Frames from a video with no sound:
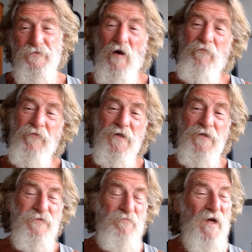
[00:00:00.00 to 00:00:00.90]

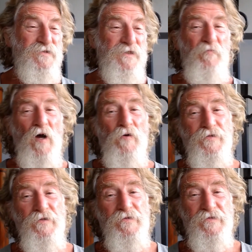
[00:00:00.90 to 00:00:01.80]
roughies, magic
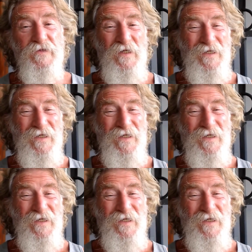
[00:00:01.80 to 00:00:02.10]
potions,